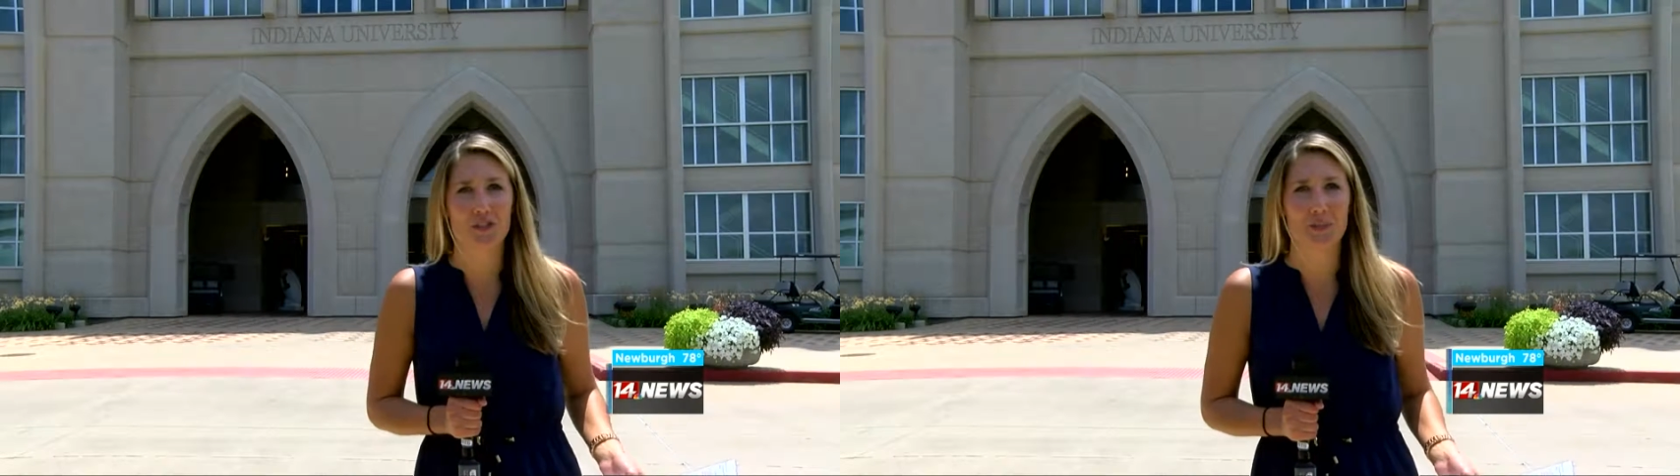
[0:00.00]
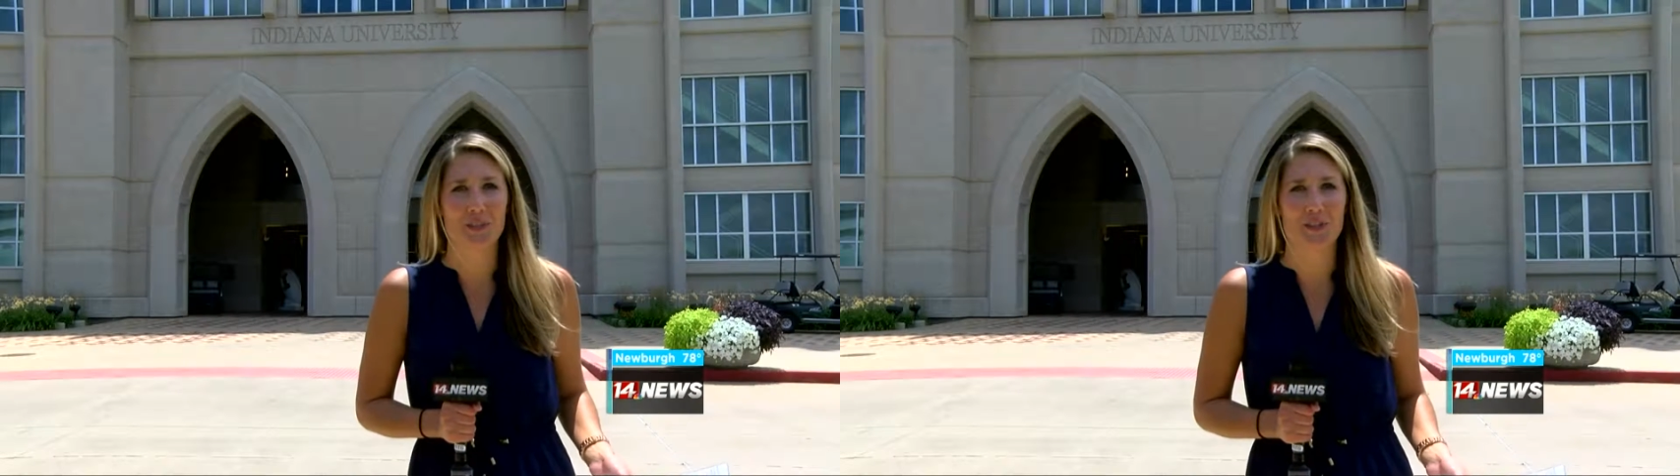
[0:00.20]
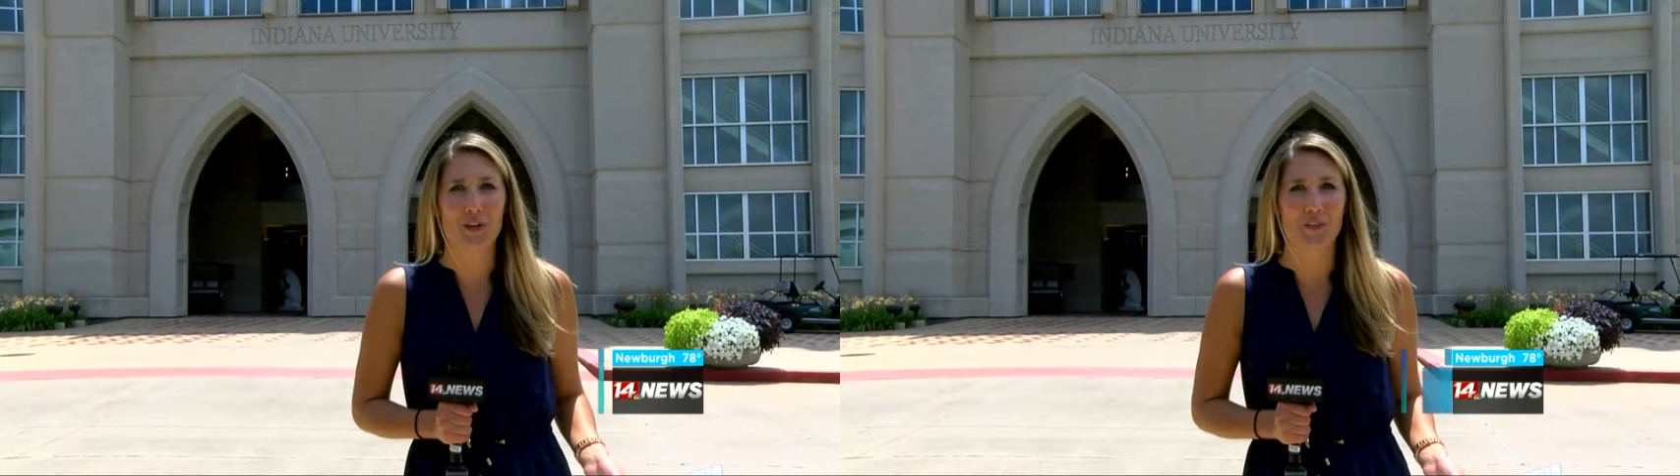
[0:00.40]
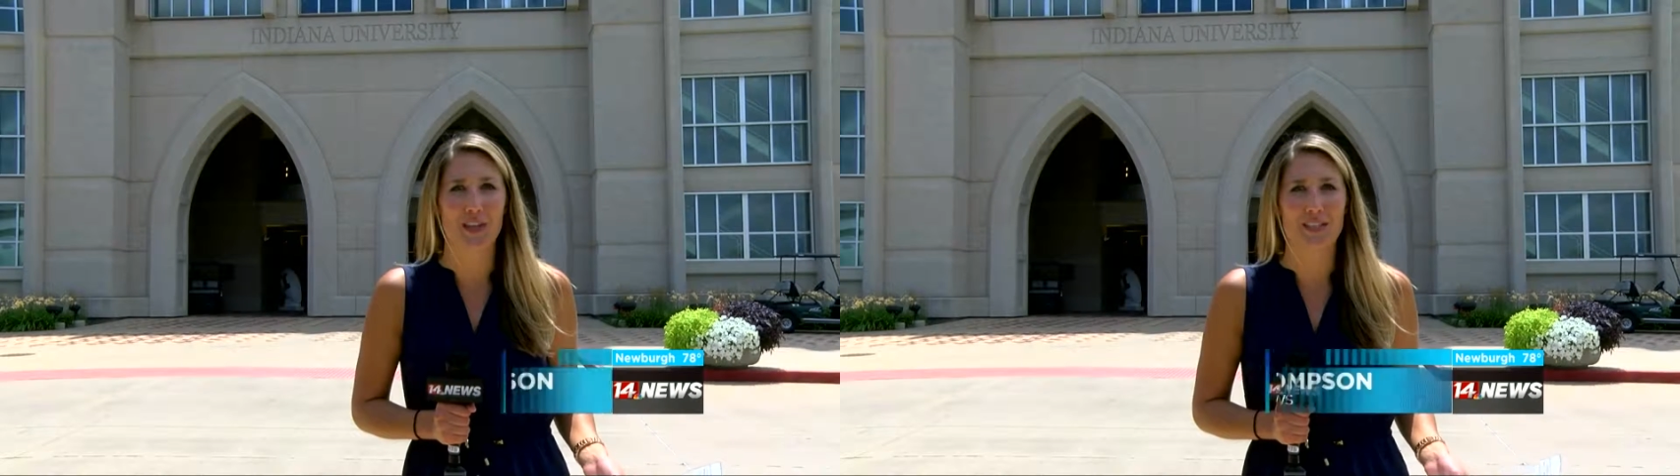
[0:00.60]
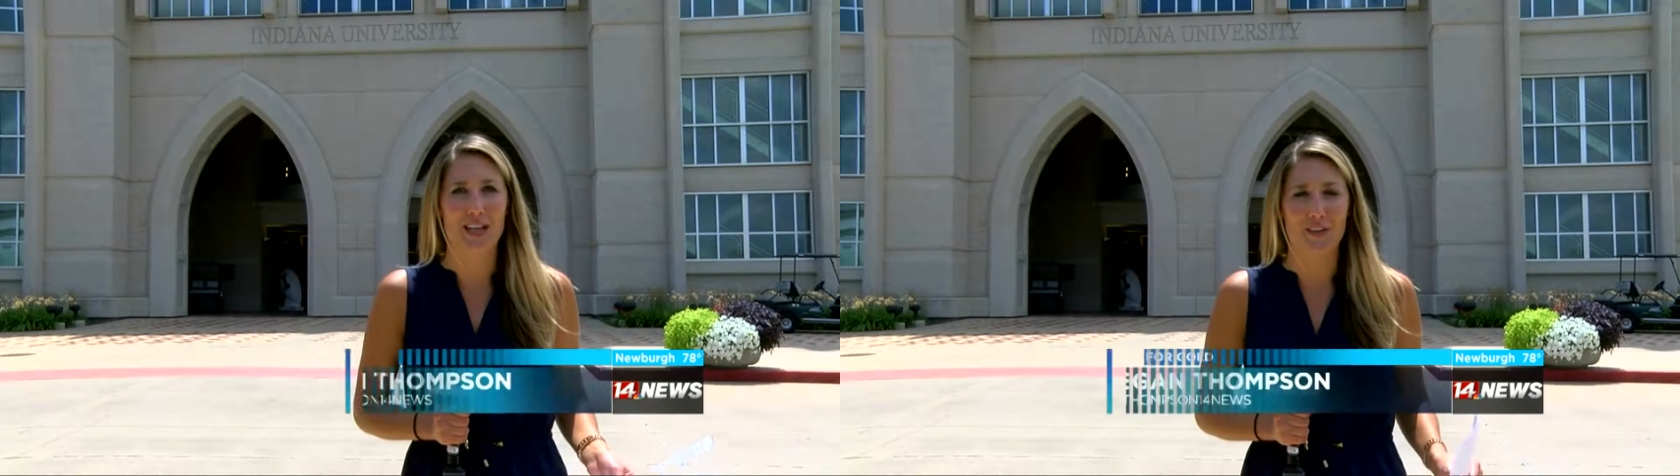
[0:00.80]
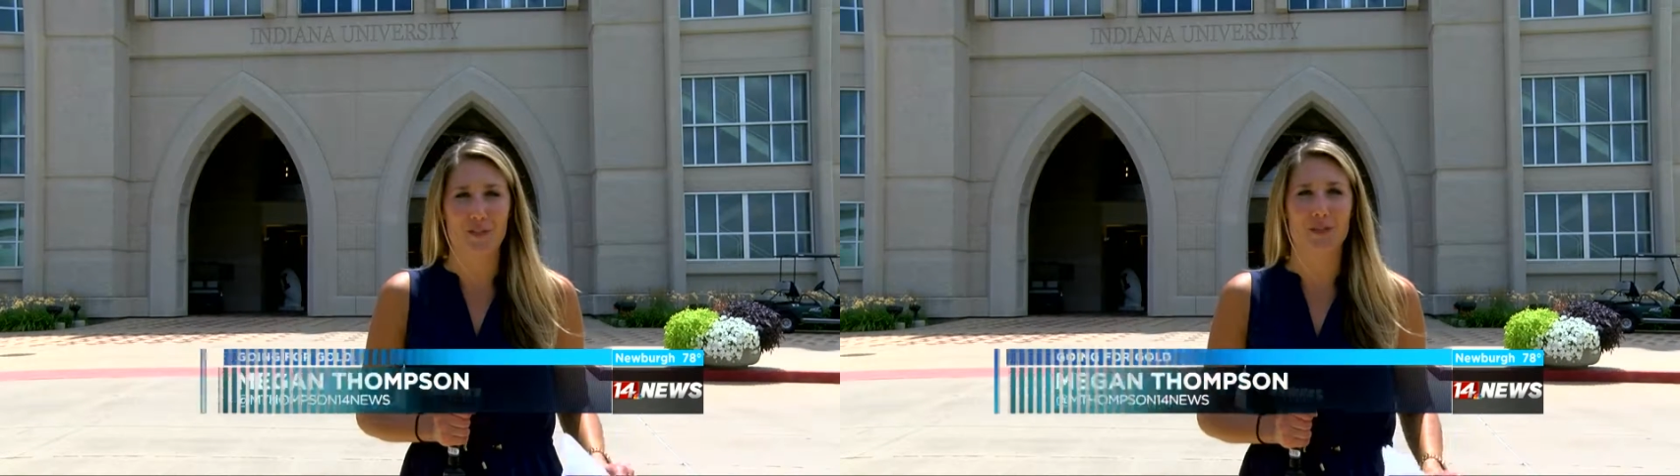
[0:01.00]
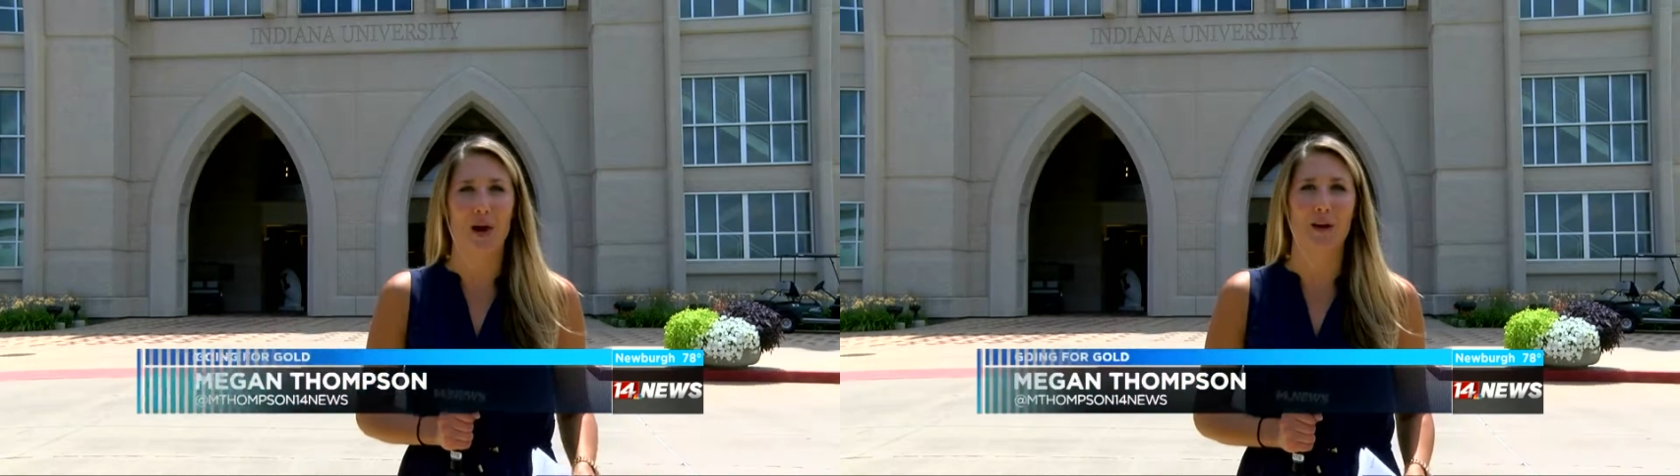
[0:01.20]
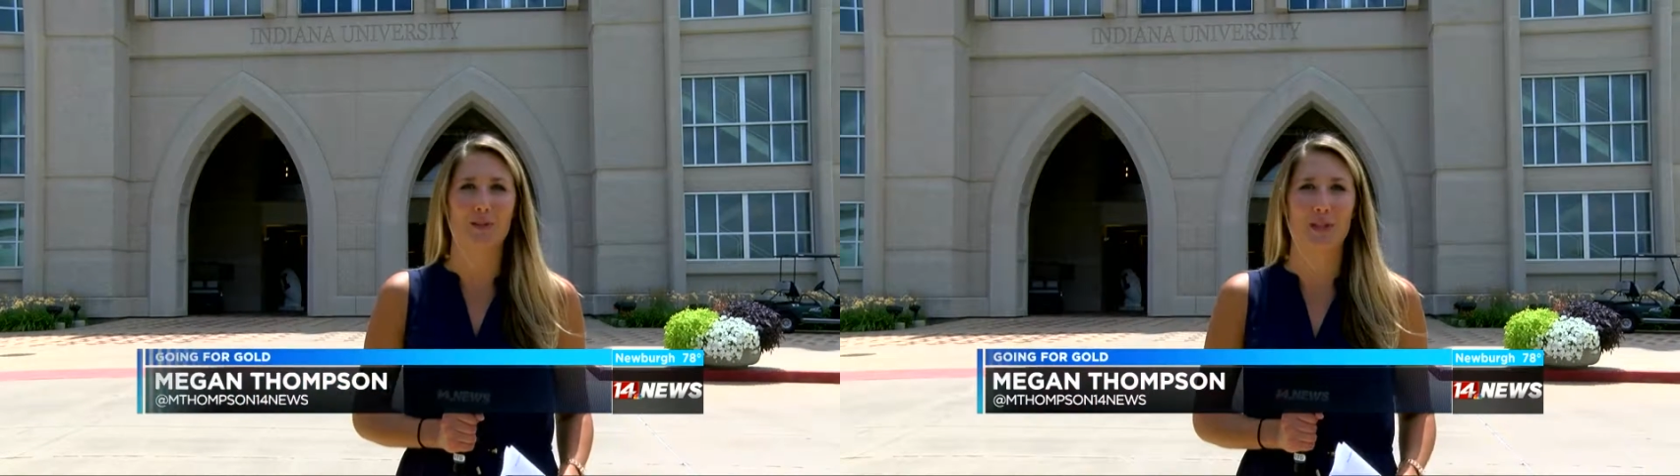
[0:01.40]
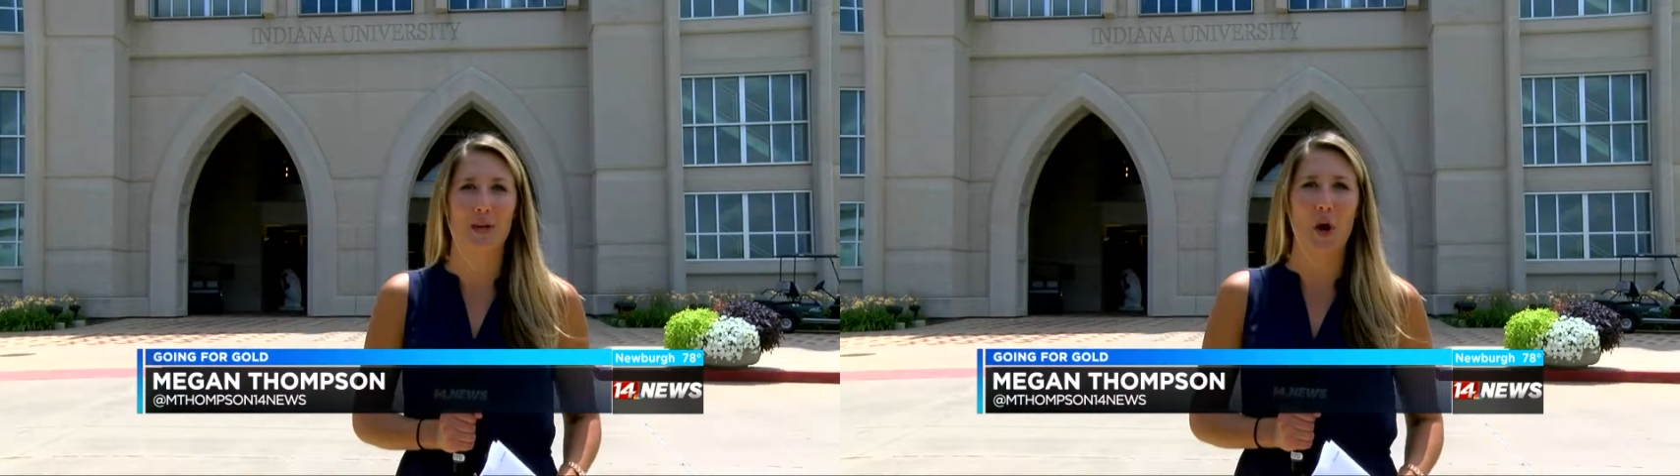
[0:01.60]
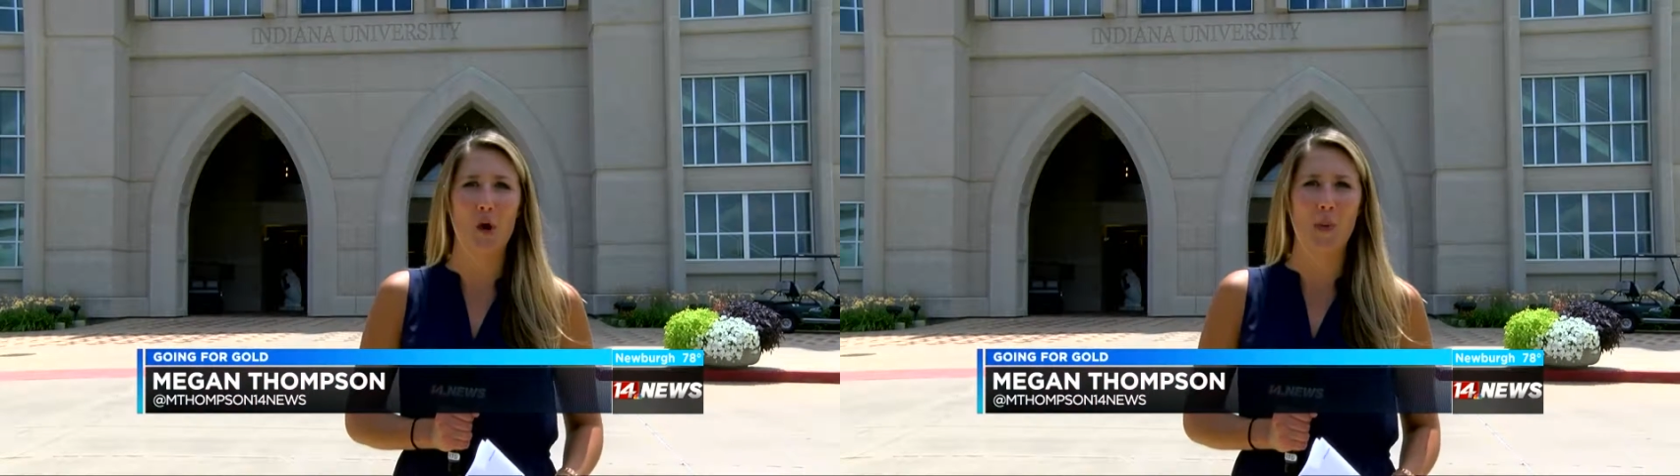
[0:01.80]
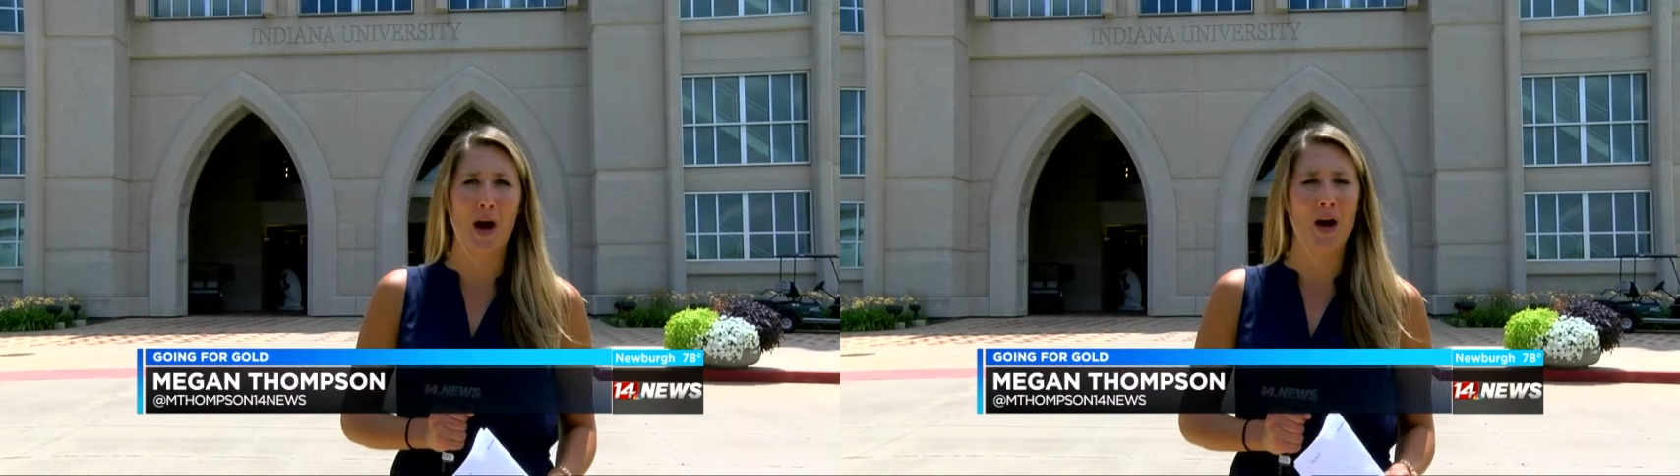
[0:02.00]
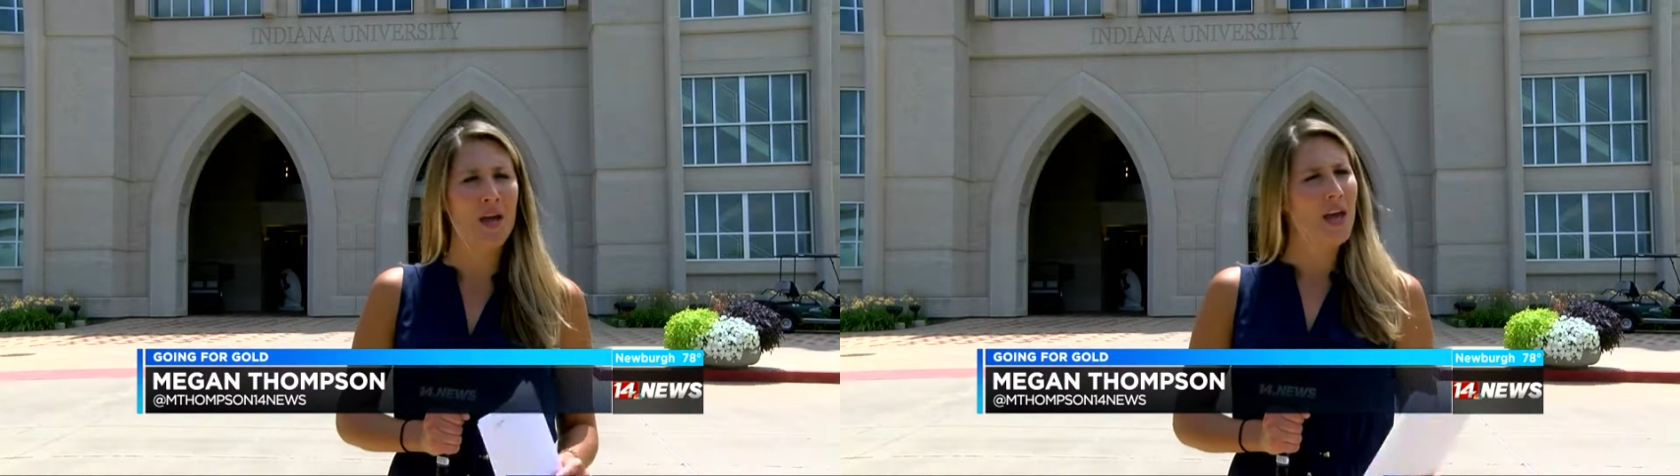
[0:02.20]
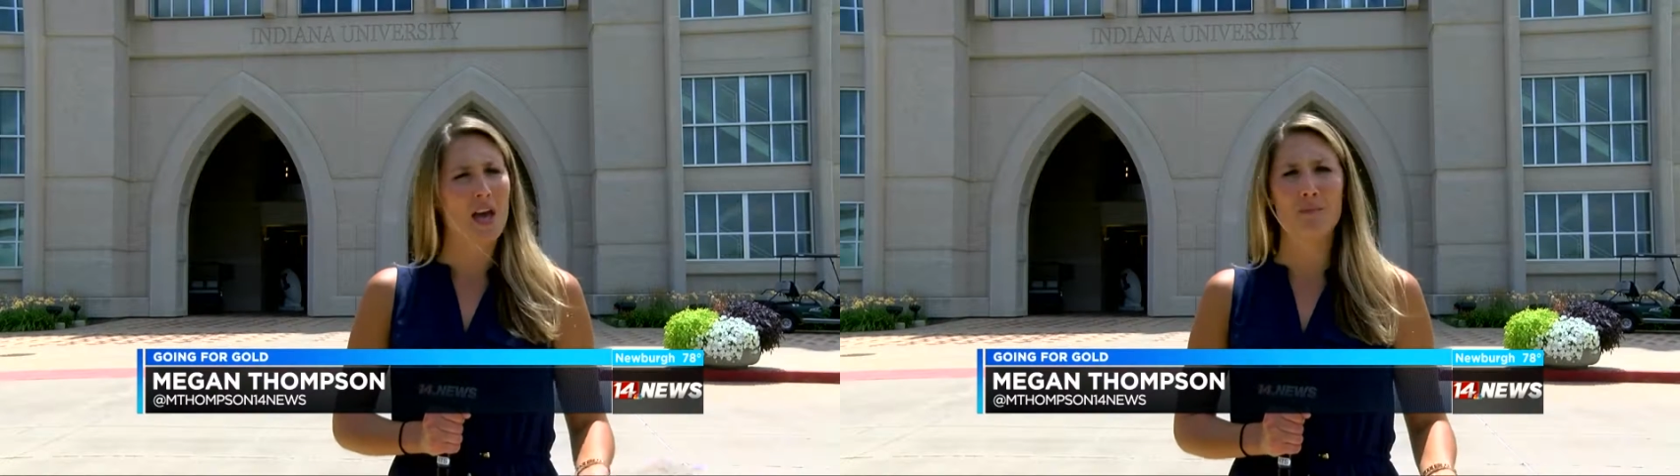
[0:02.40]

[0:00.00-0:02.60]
she was nervous at the trials in Omaha